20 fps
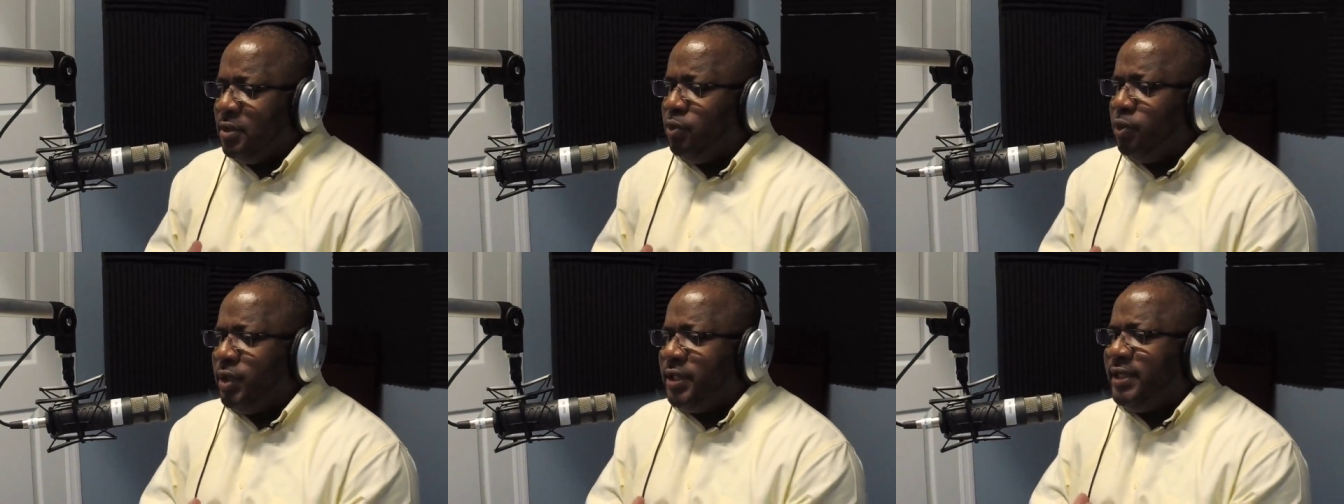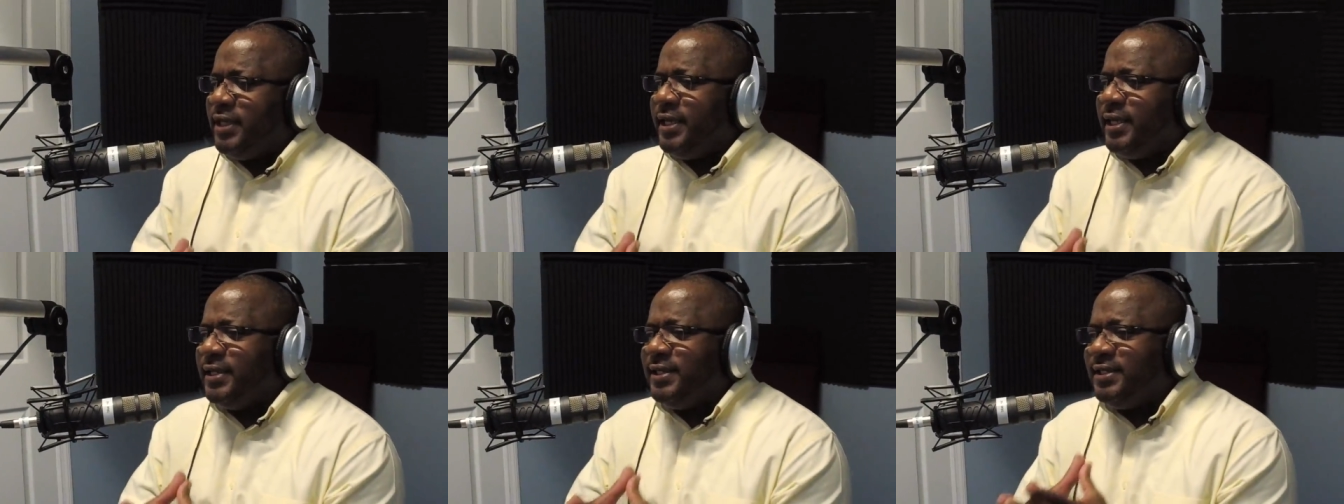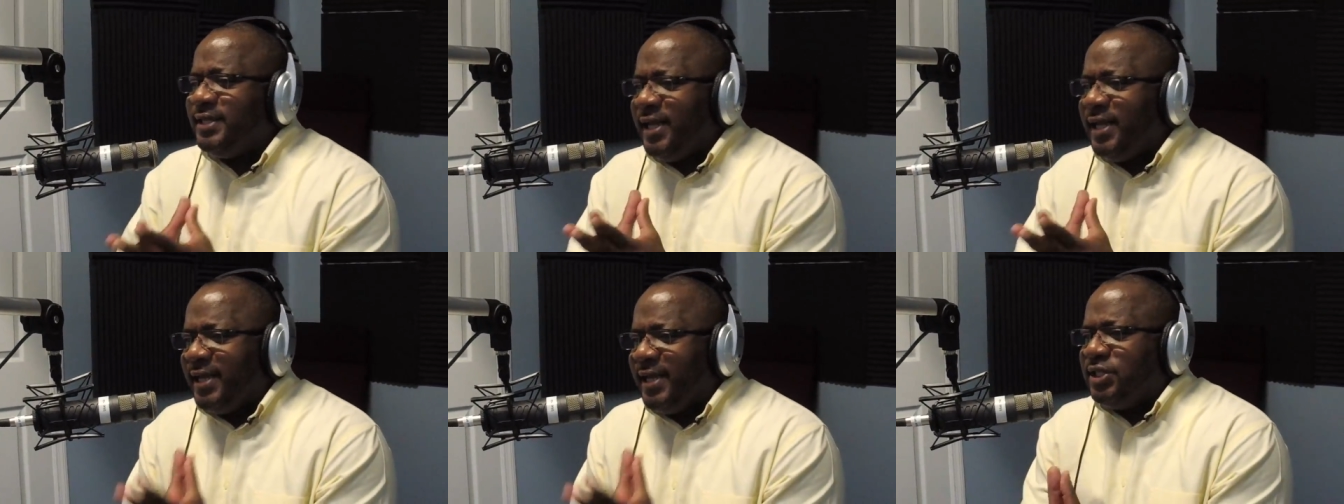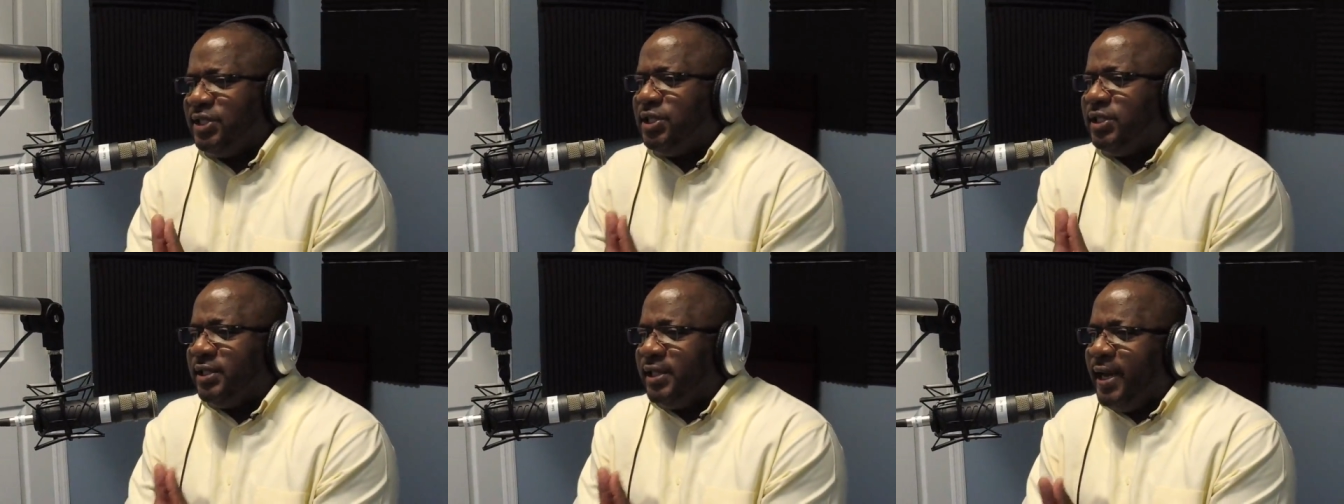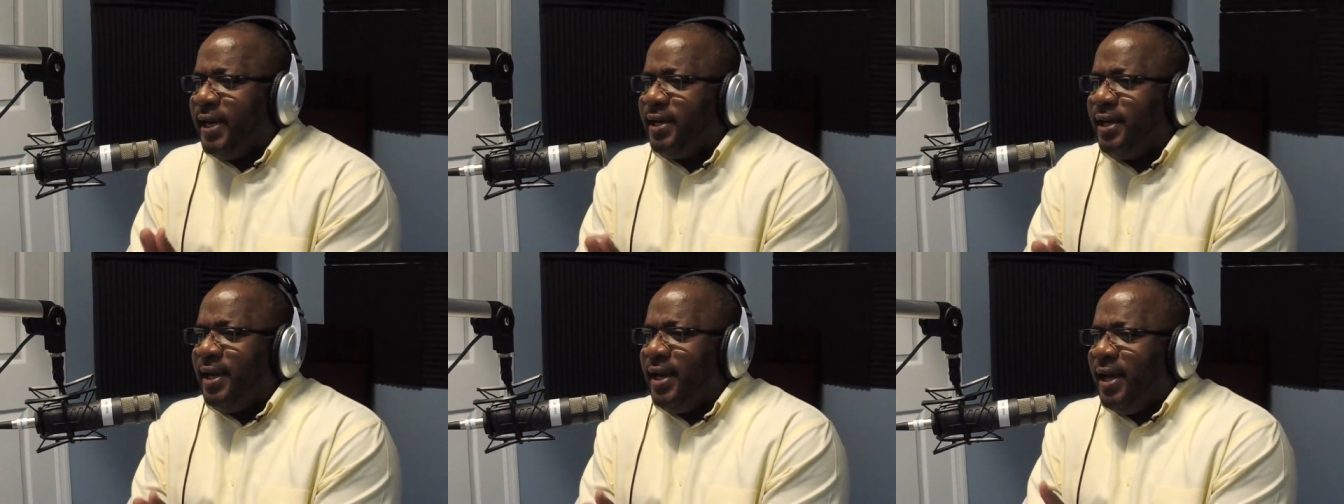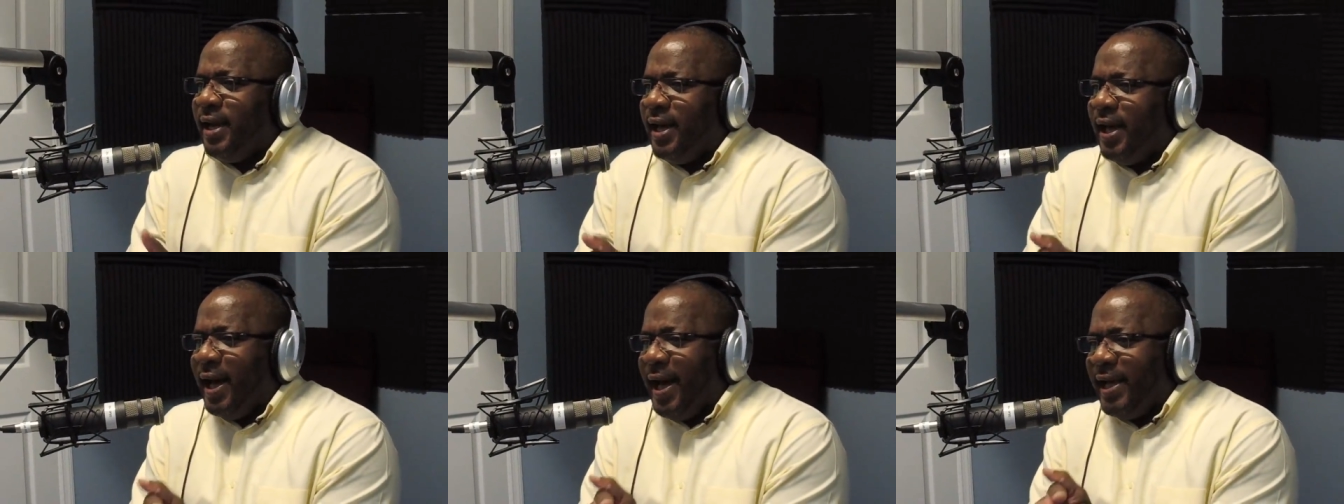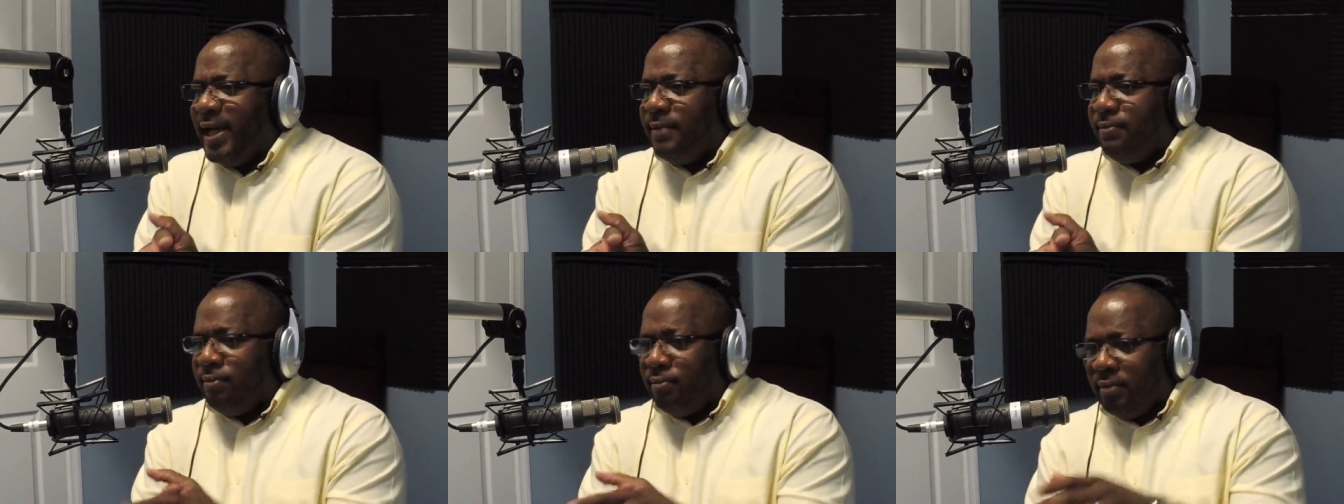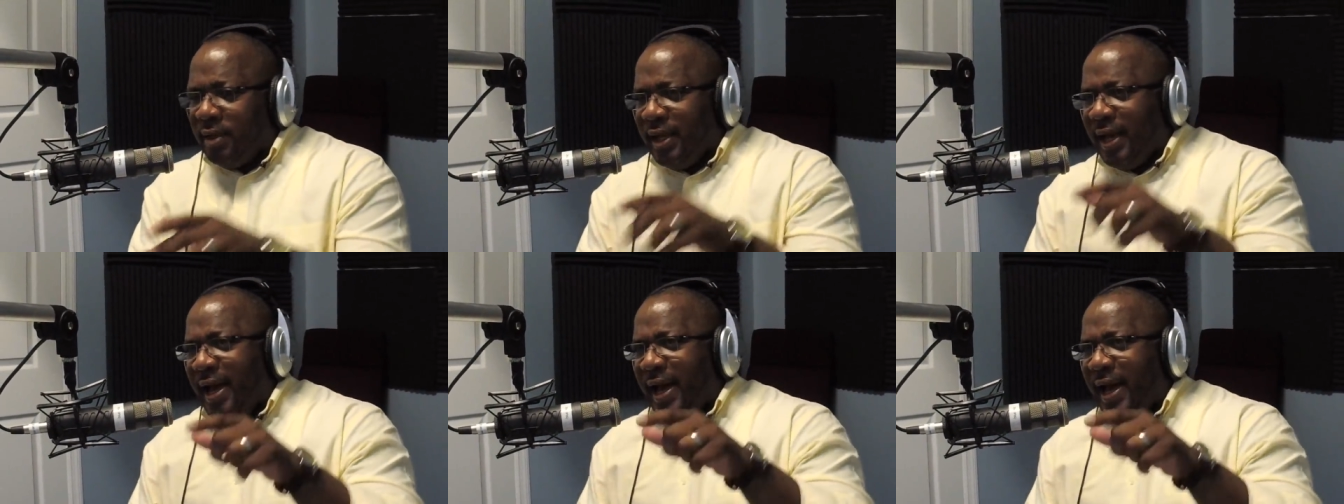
with the intention that I am,